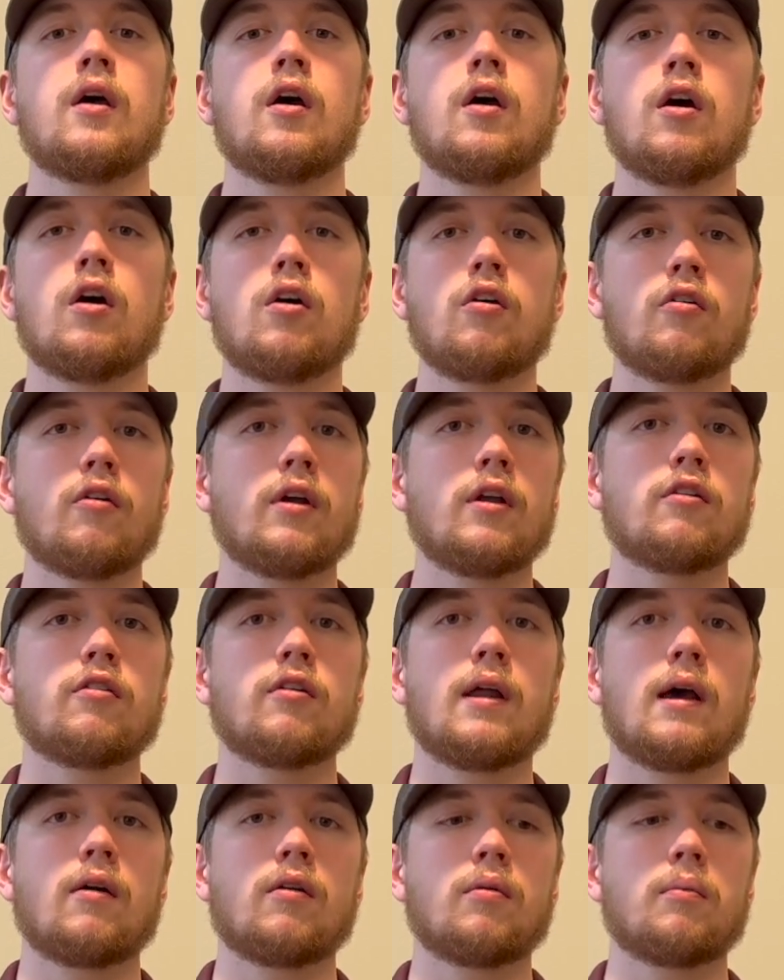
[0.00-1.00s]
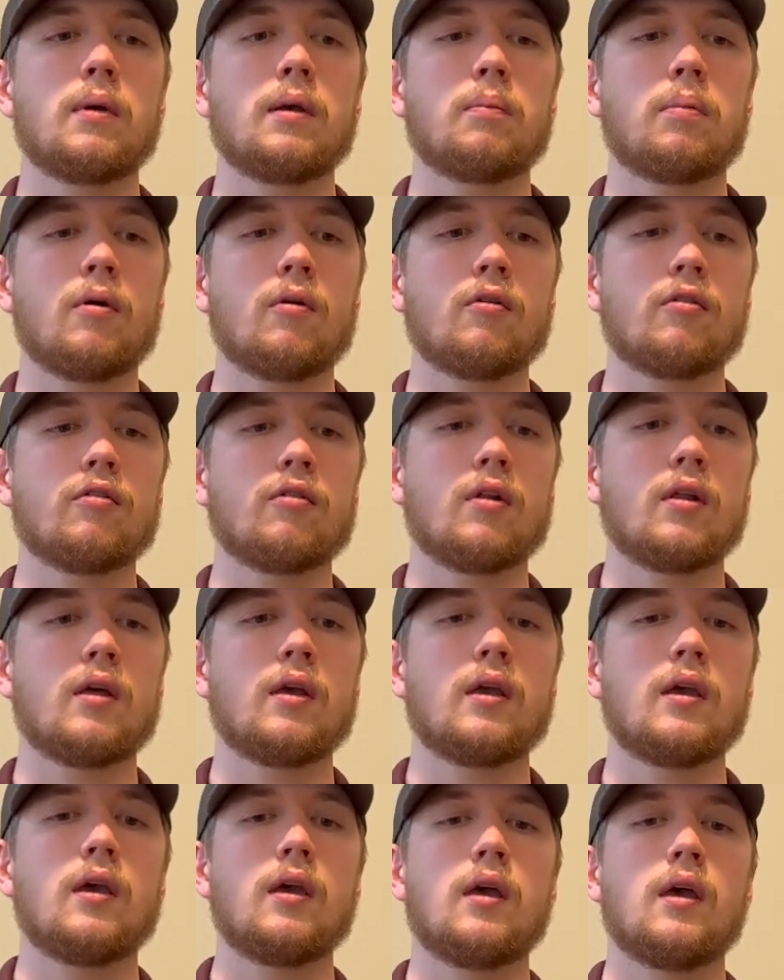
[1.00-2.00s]
or reaching out to me personally.
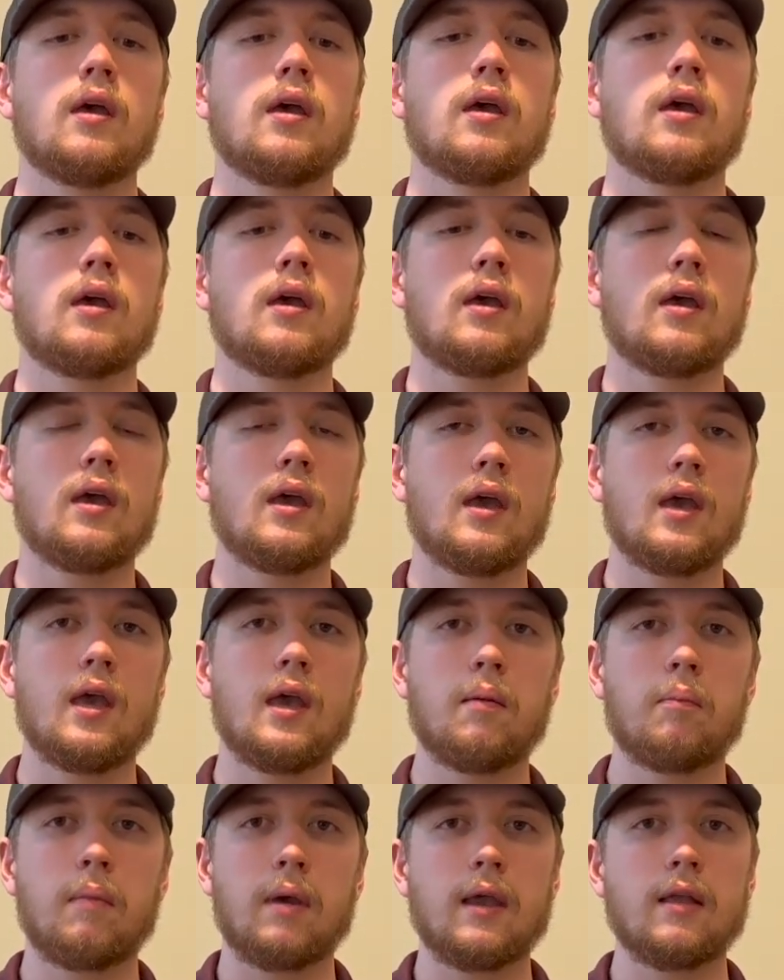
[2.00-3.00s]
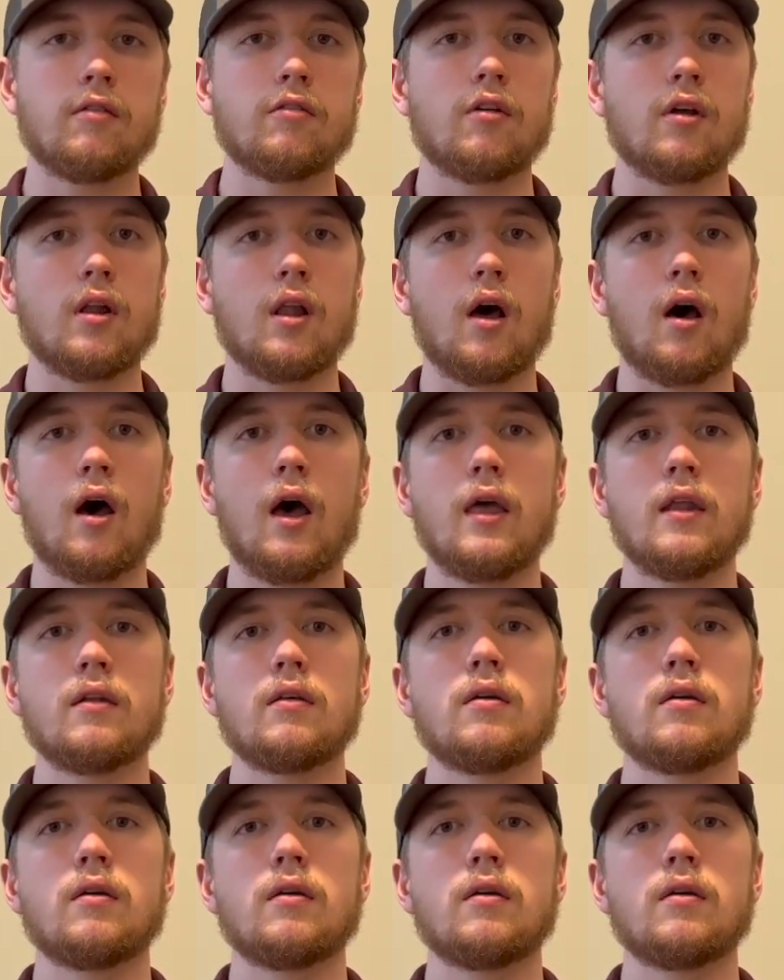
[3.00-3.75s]
It means a lot.